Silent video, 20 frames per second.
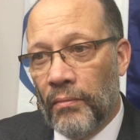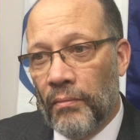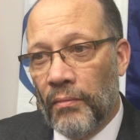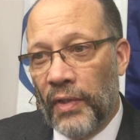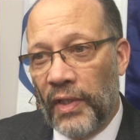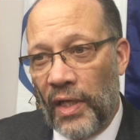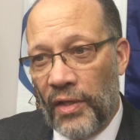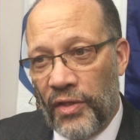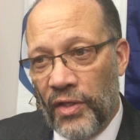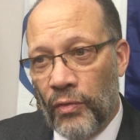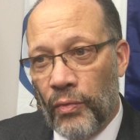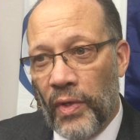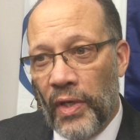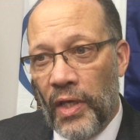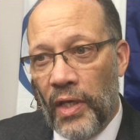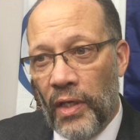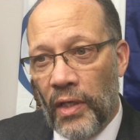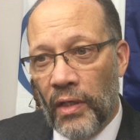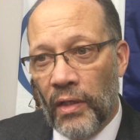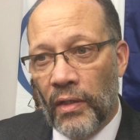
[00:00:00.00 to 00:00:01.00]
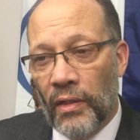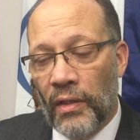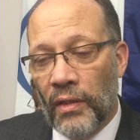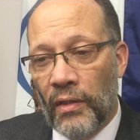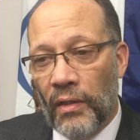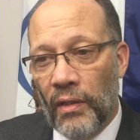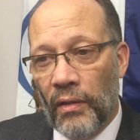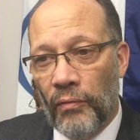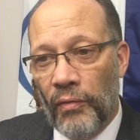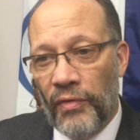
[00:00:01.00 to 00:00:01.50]
But I think we're here
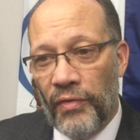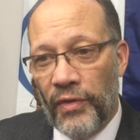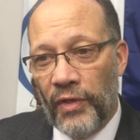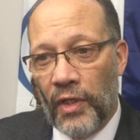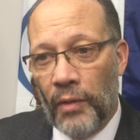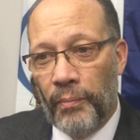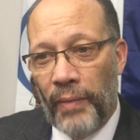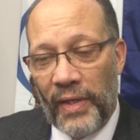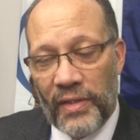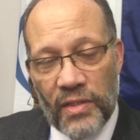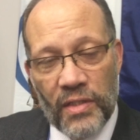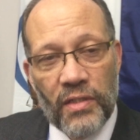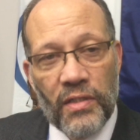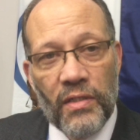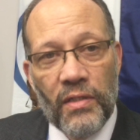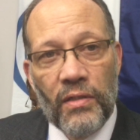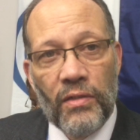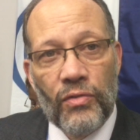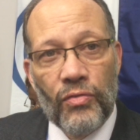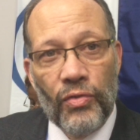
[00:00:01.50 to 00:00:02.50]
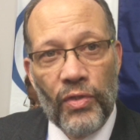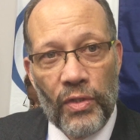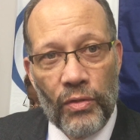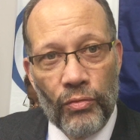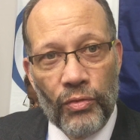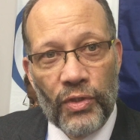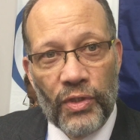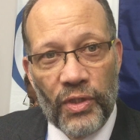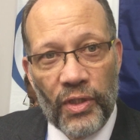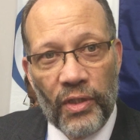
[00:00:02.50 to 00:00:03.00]
with the capacity to
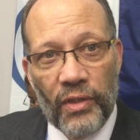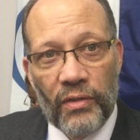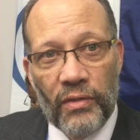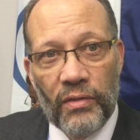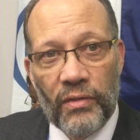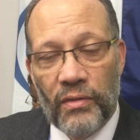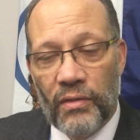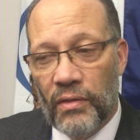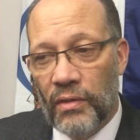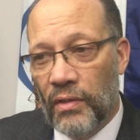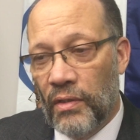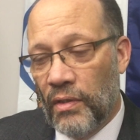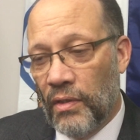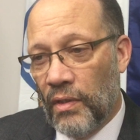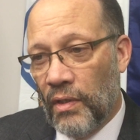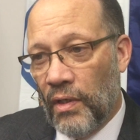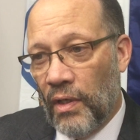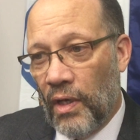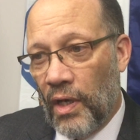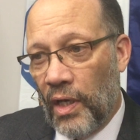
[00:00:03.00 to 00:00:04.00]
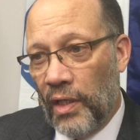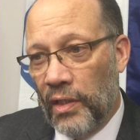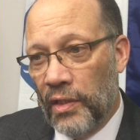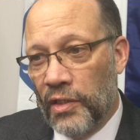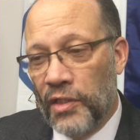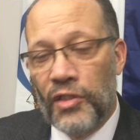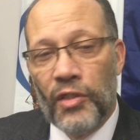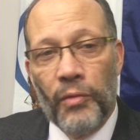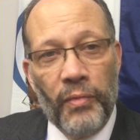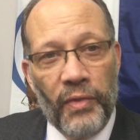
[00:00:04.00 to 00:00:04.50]
negotiate and a
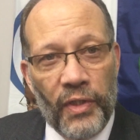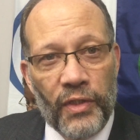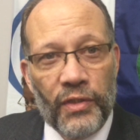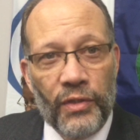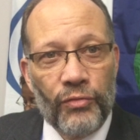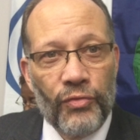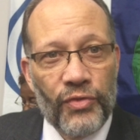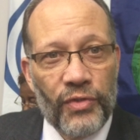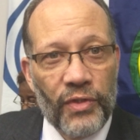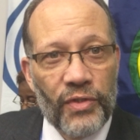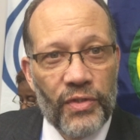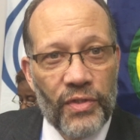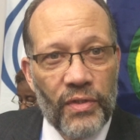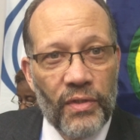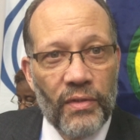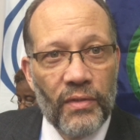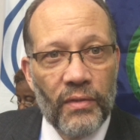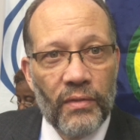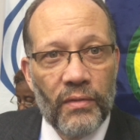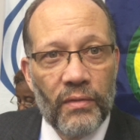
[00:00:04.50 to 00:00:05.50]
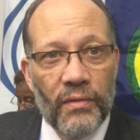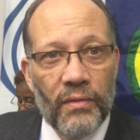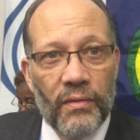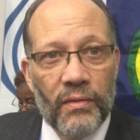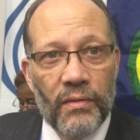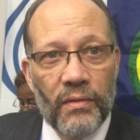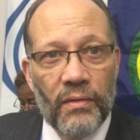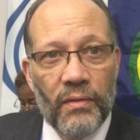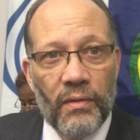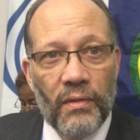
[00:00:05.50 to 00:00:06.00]
determination to succeed.
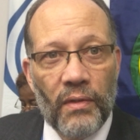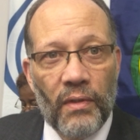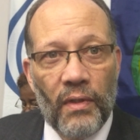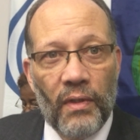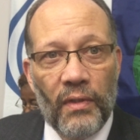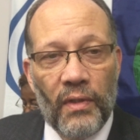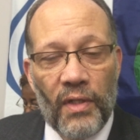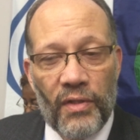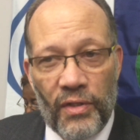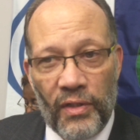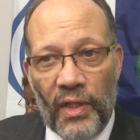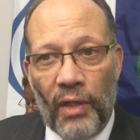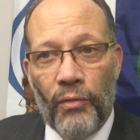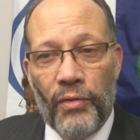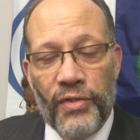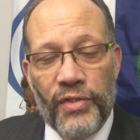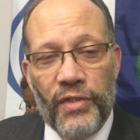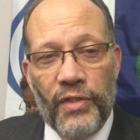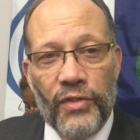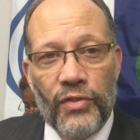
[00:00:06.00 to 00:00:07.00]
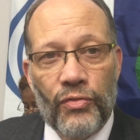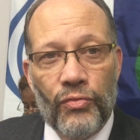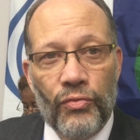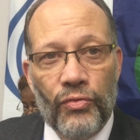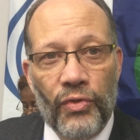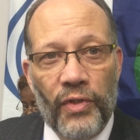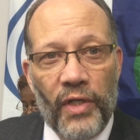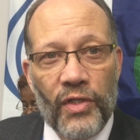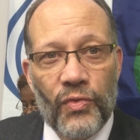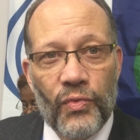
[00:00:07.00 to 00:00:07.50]
And I think that will see us through
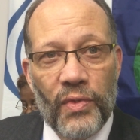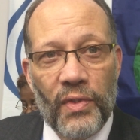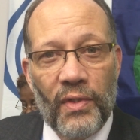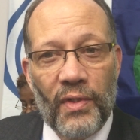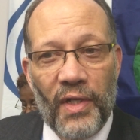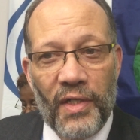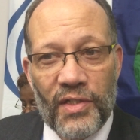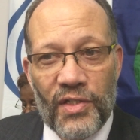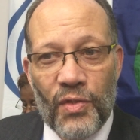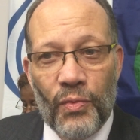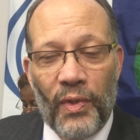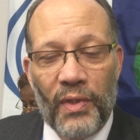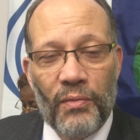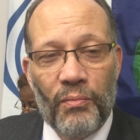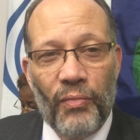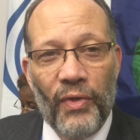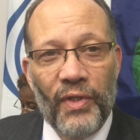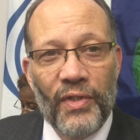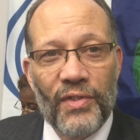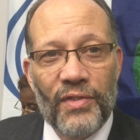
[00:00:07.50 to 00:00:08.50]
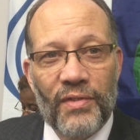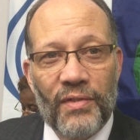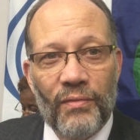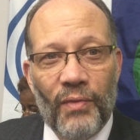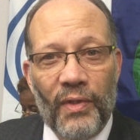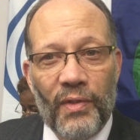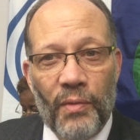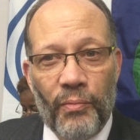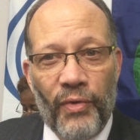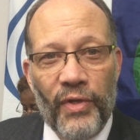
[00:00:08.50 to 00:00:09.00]
to next week. Let's see what it
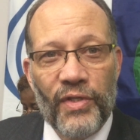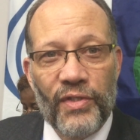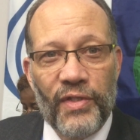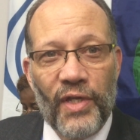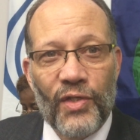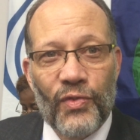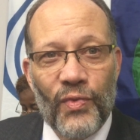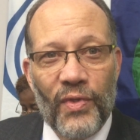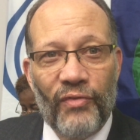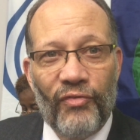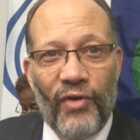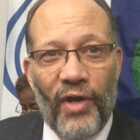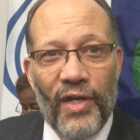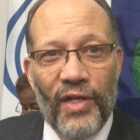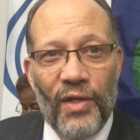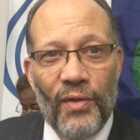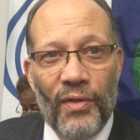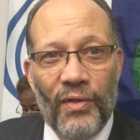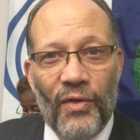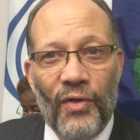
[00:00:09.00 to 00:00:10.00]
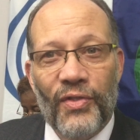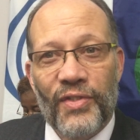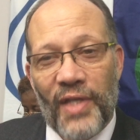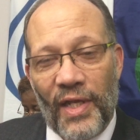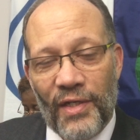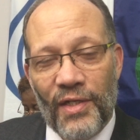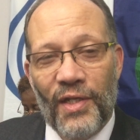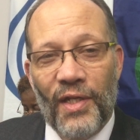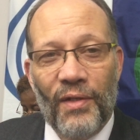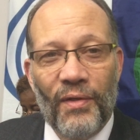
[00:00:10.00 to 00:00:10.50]
brings next week, Friday or
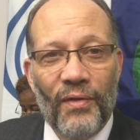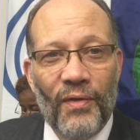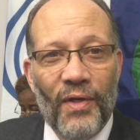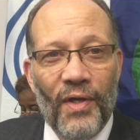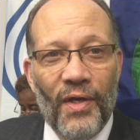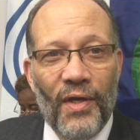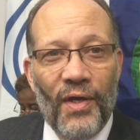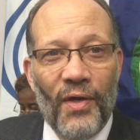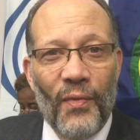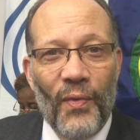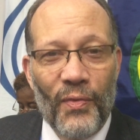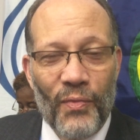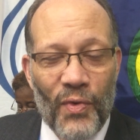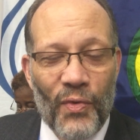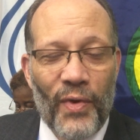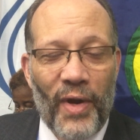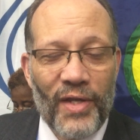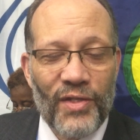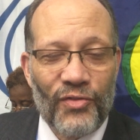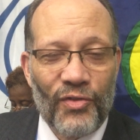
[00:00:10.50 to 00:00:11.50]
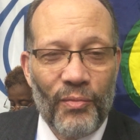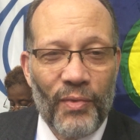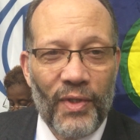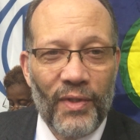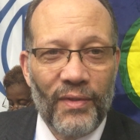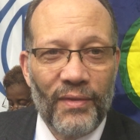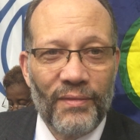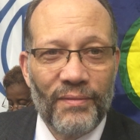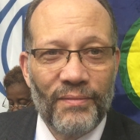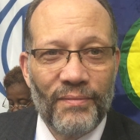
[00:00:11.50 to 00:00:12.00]
Saturday, when we rise from here.